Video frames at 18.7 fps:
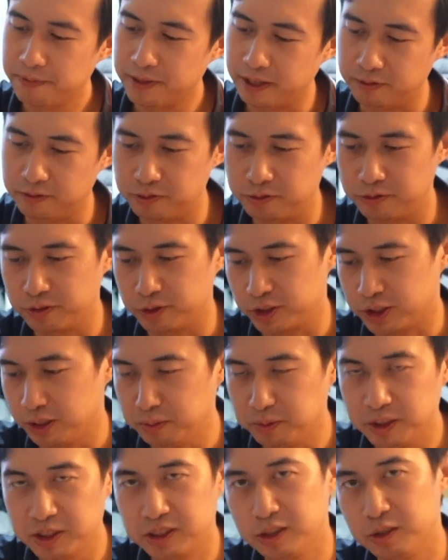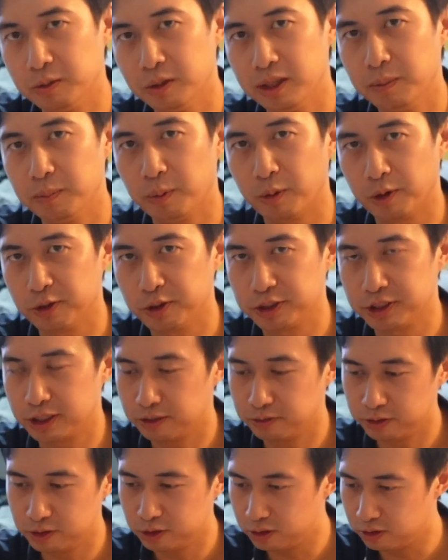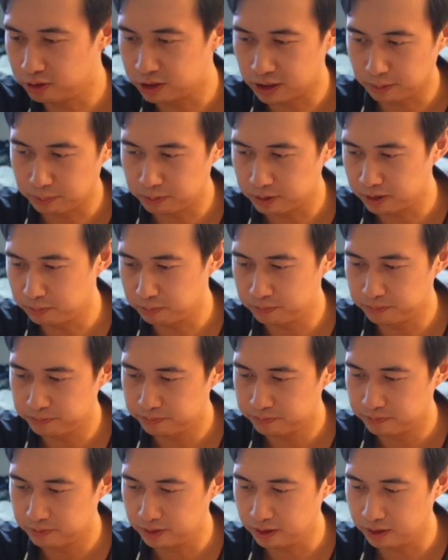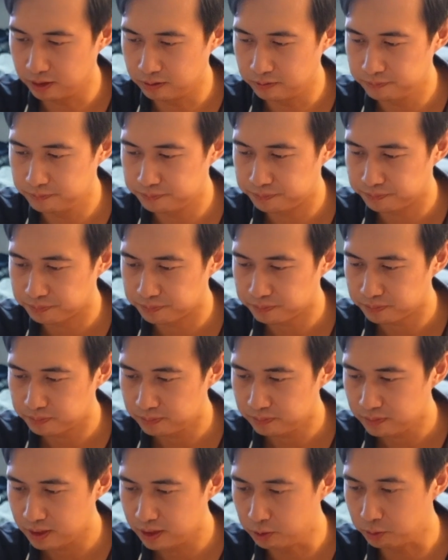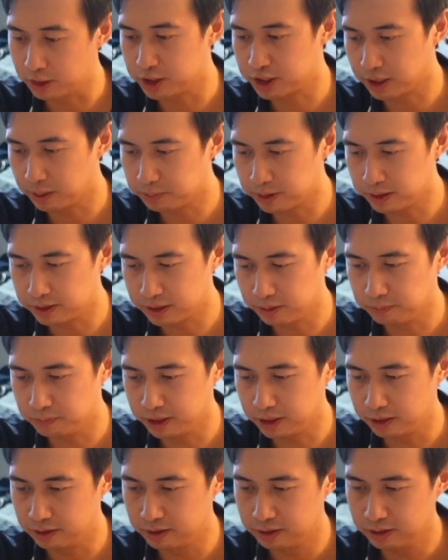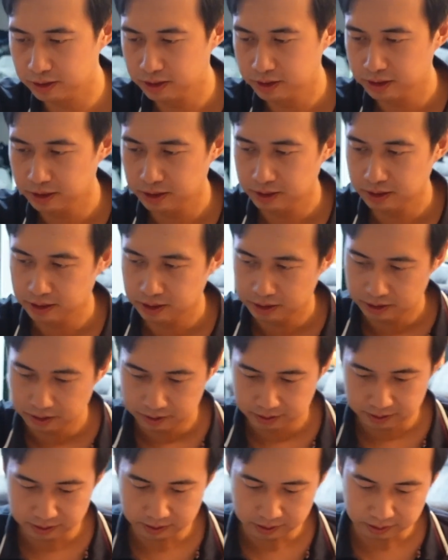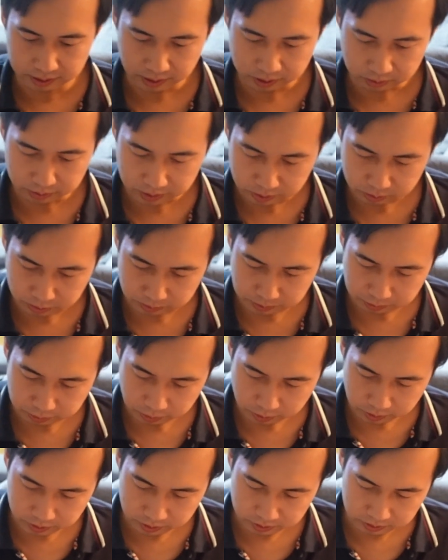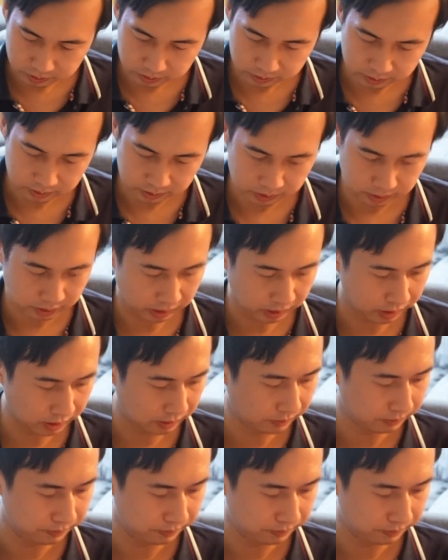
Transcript: If for some reason you want to boil stuff in two separate, you want to separate them, then that's what this would be for. Yeah.